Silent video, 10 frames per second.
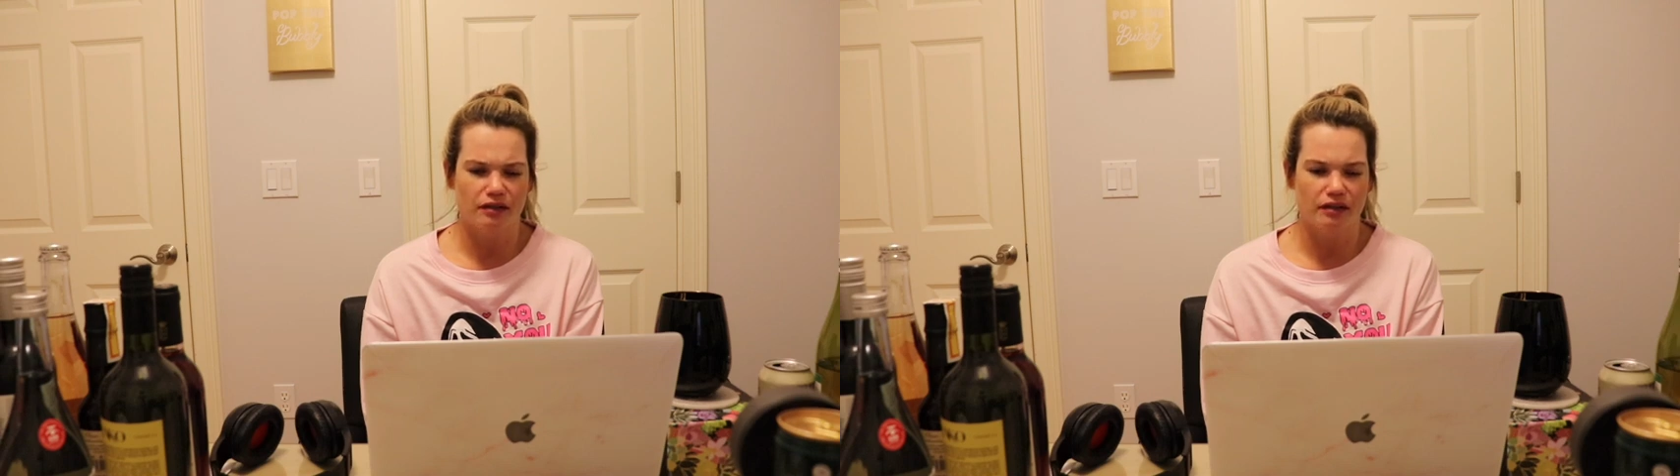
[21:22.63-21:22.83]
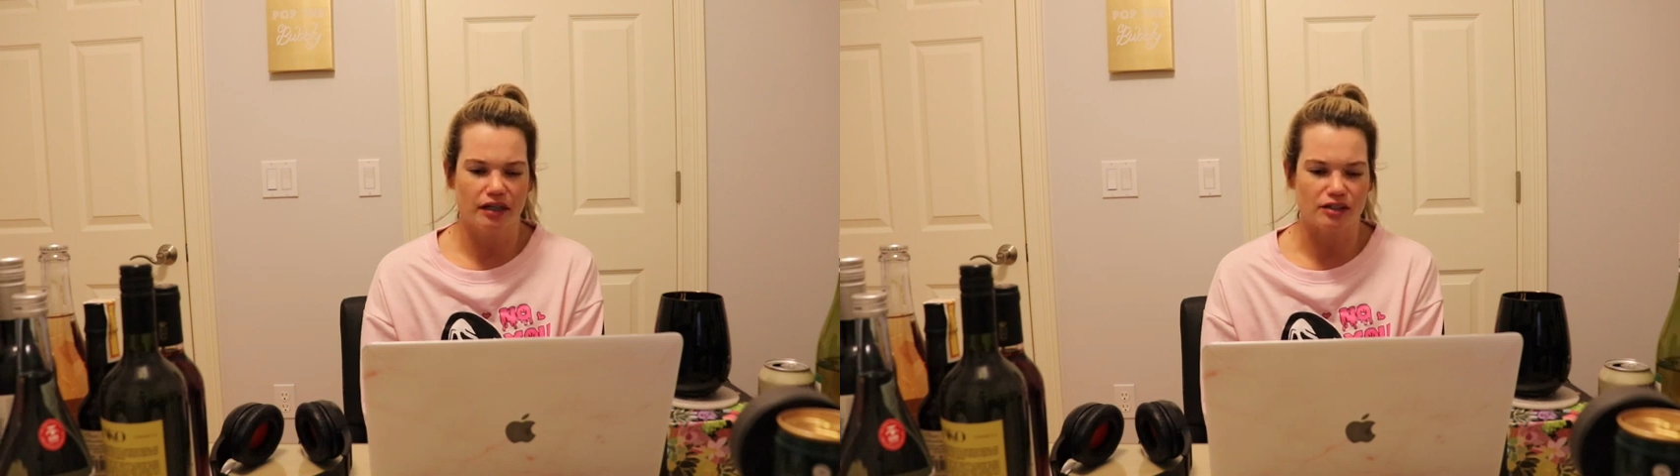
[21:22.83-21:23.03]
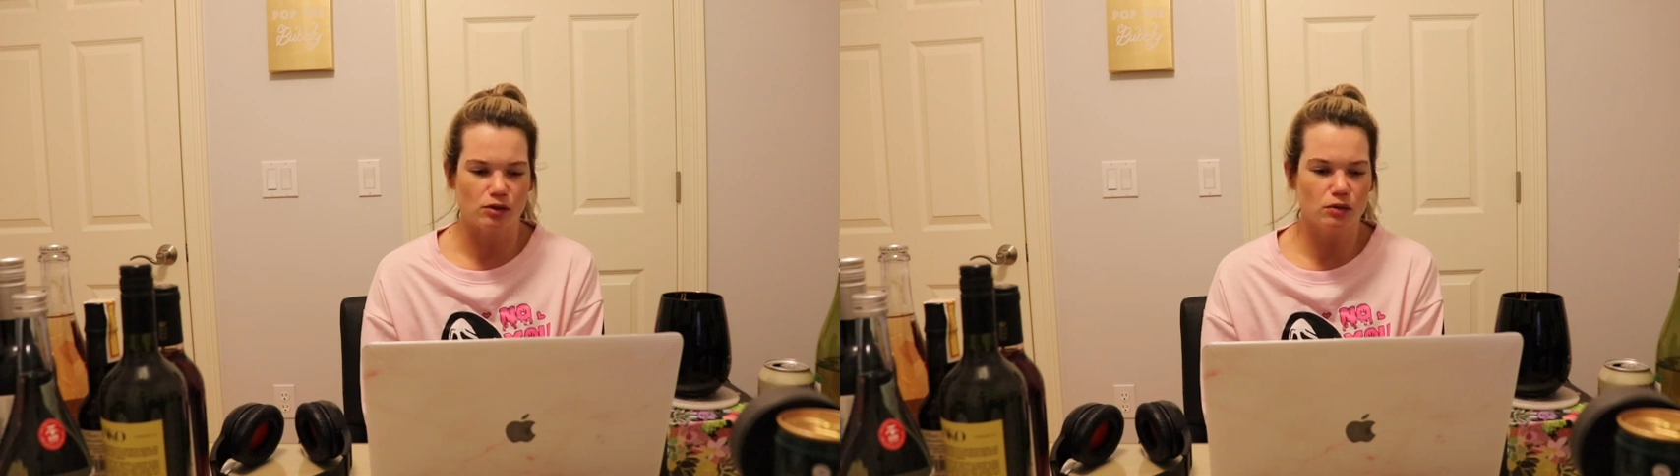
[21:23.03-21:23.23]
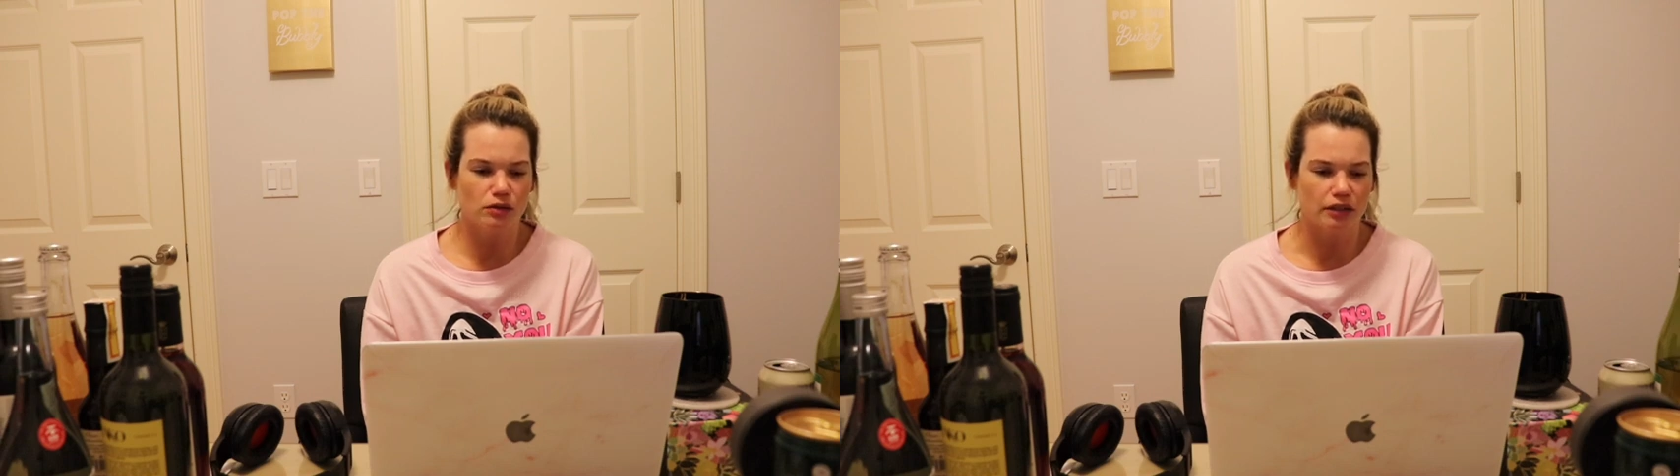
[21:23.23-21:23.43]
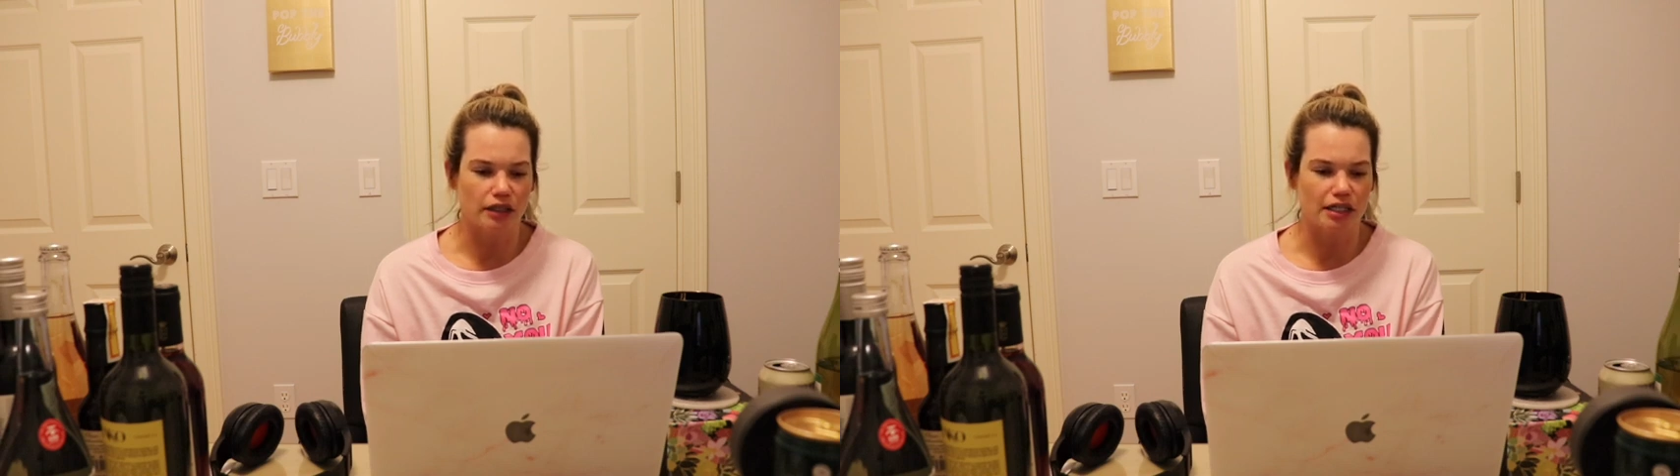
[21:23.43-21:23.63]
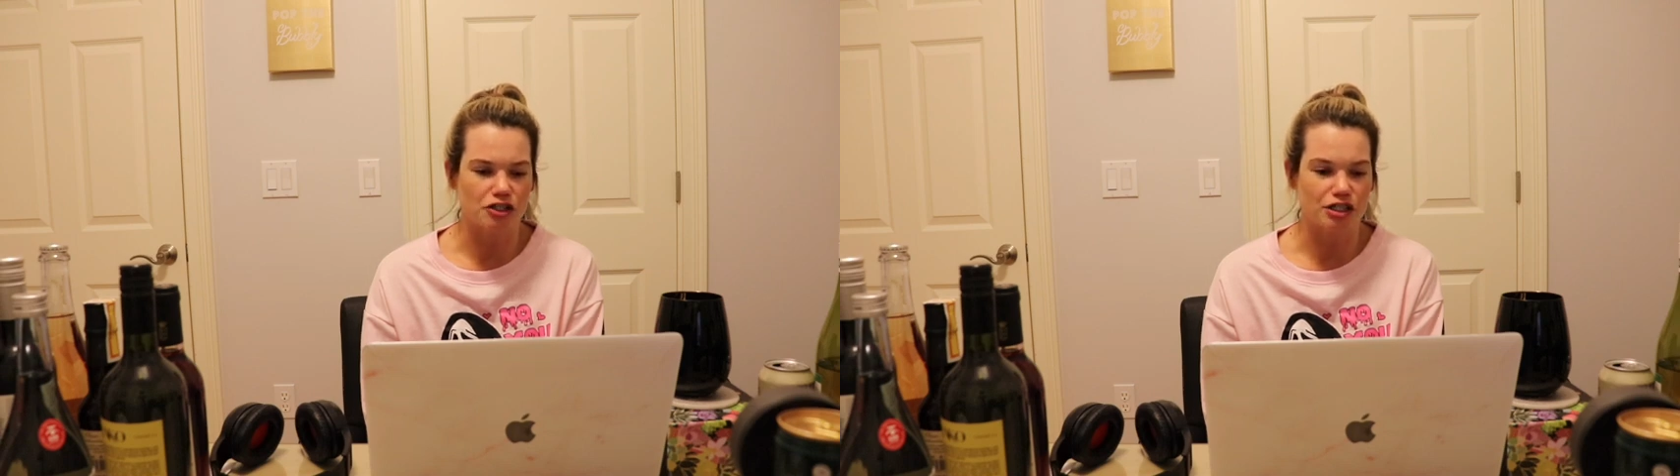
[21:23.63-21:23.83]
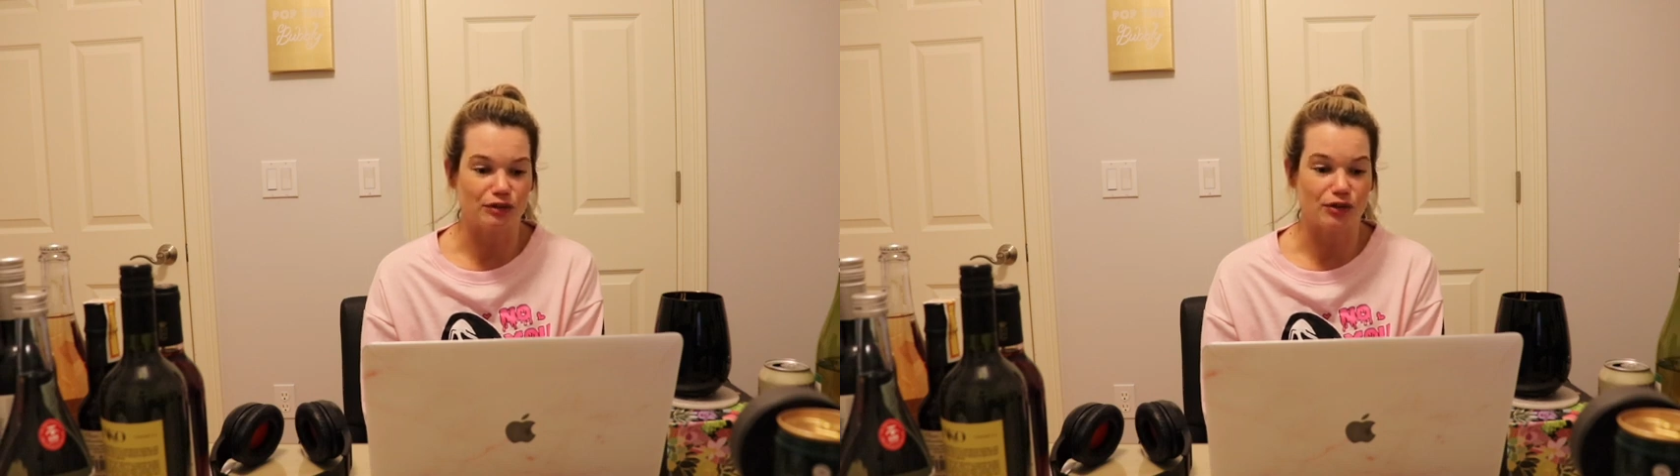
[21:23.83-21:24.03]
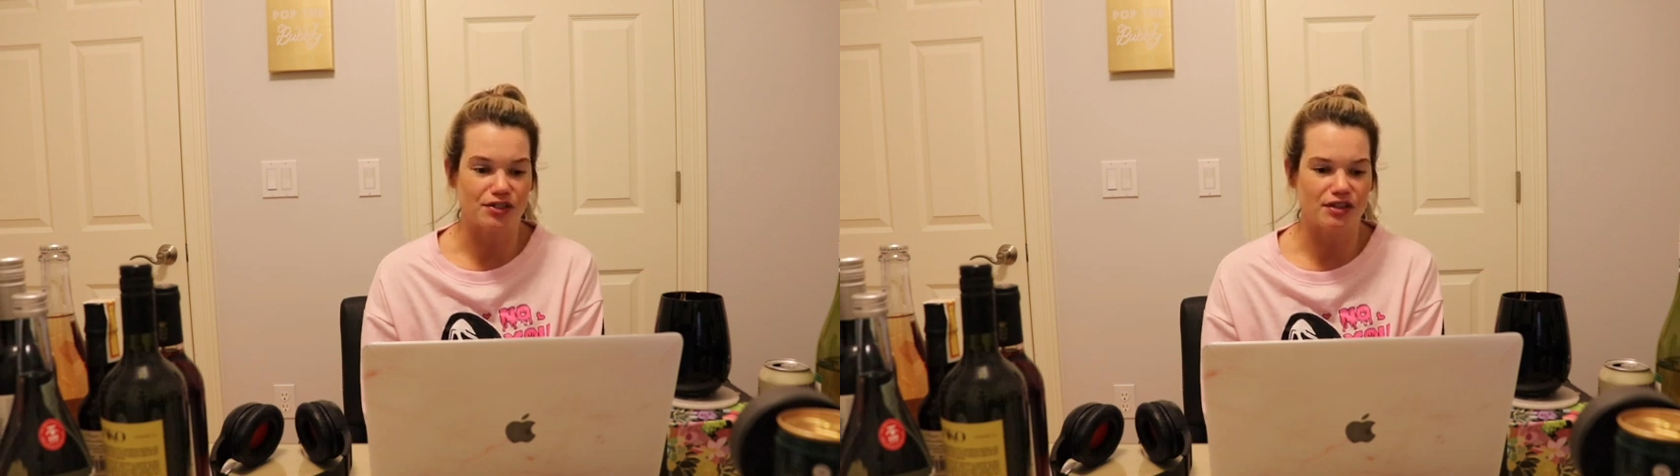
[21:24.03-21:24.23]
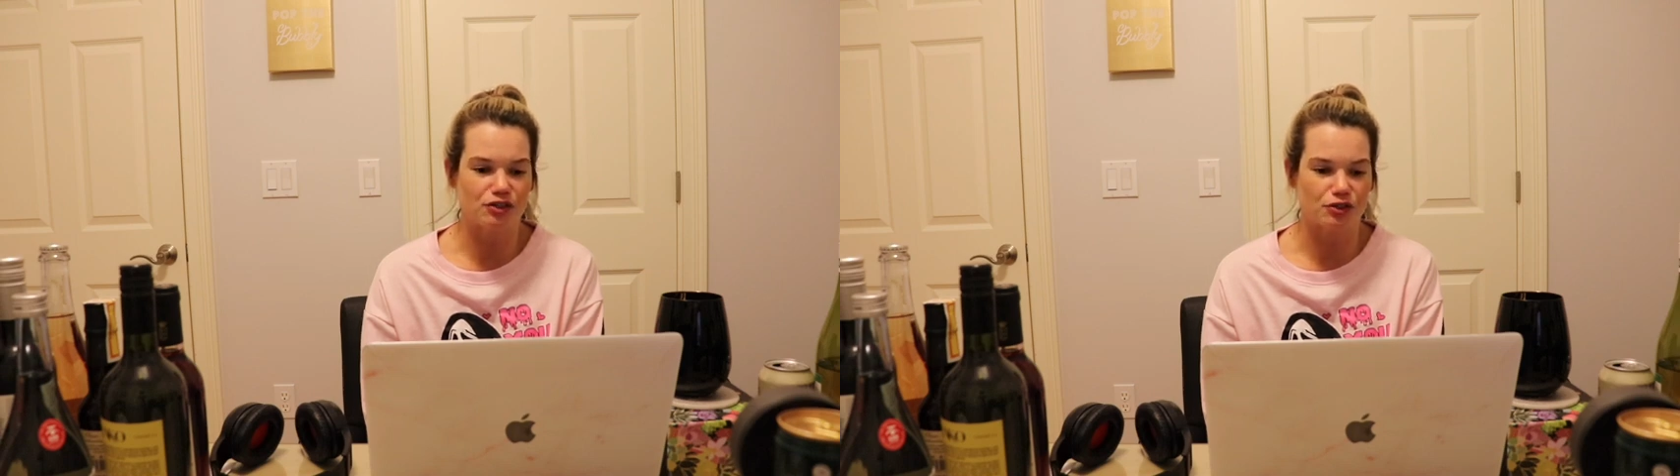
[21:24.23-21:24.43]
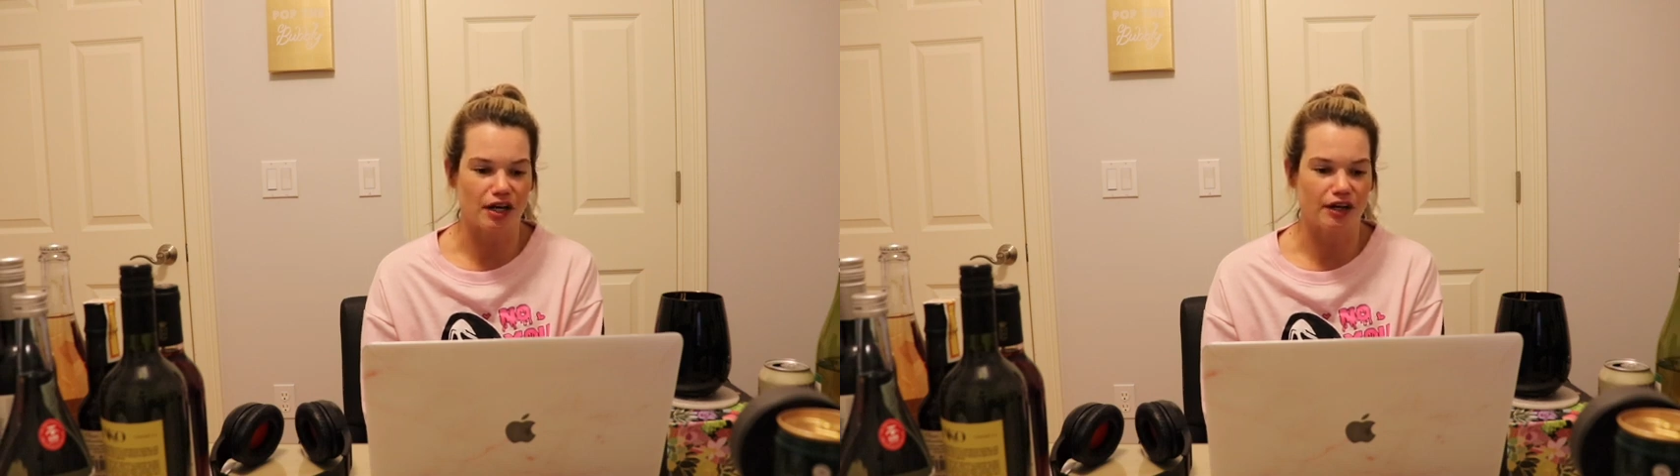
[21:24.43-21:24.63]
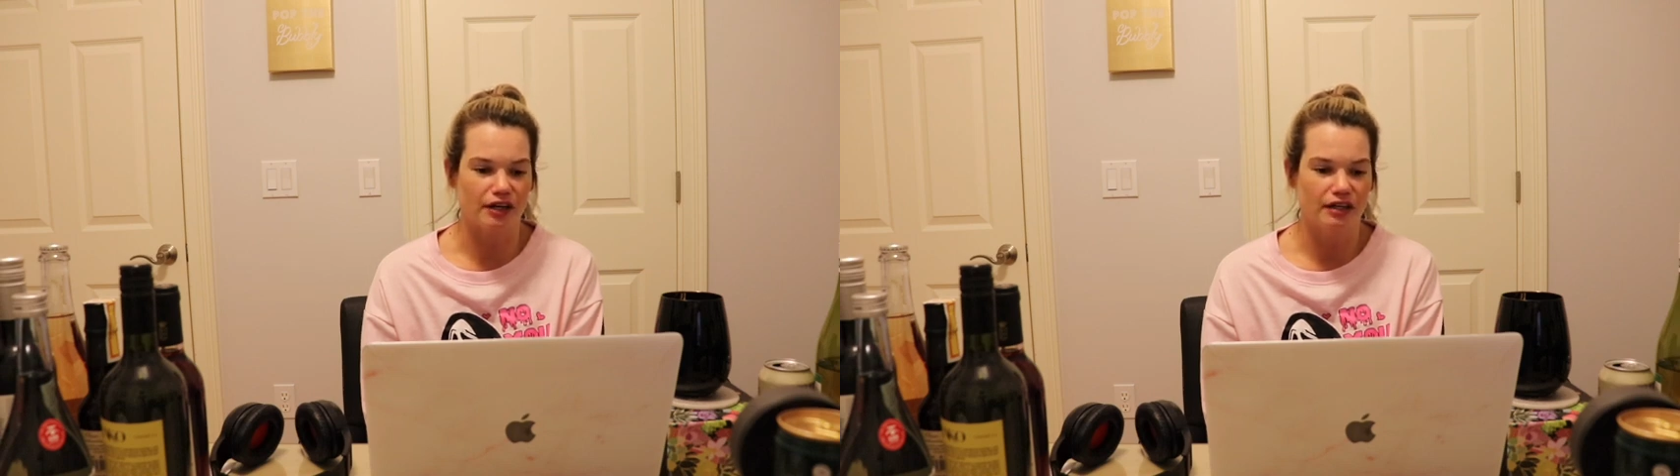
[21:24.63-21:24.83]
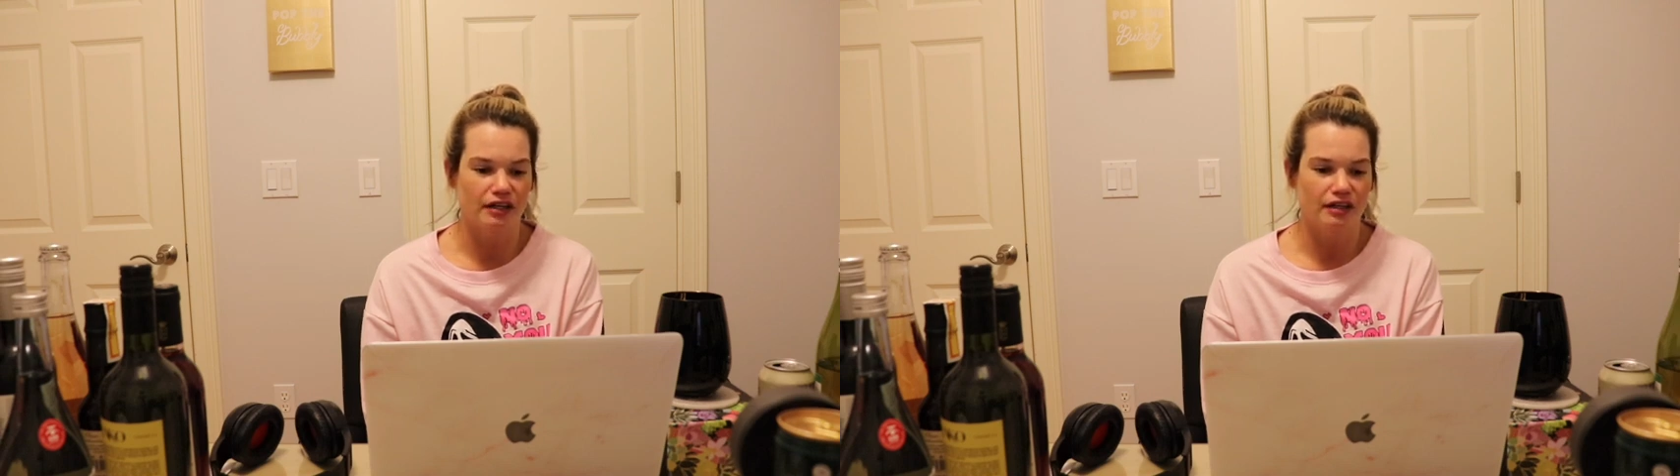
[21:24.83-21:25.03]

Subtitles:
and I told her, and she looks in the dryer,